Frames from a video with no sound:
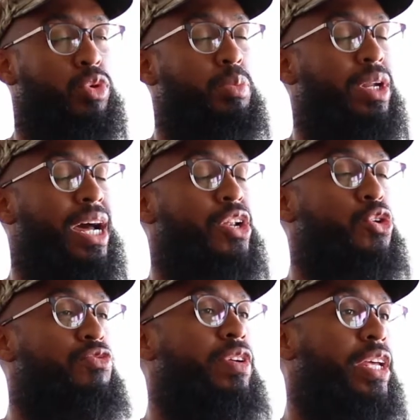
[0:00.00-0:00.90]
We put out
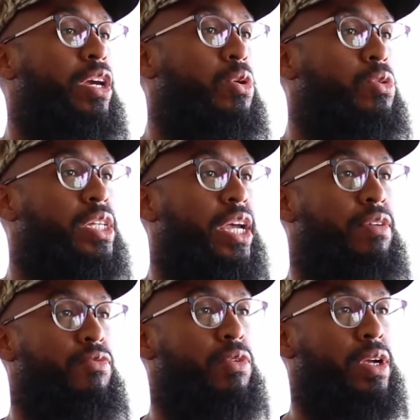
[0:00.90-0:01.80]
new videos
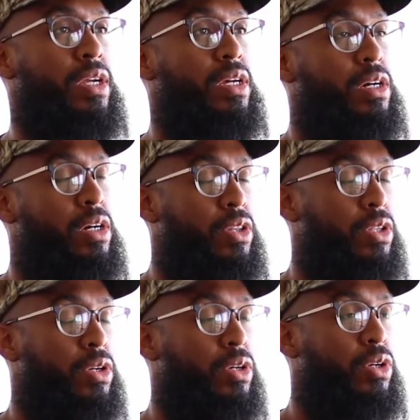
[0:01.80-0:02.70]
every
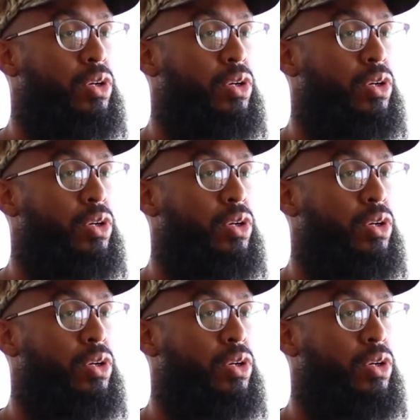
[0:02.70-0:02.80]
other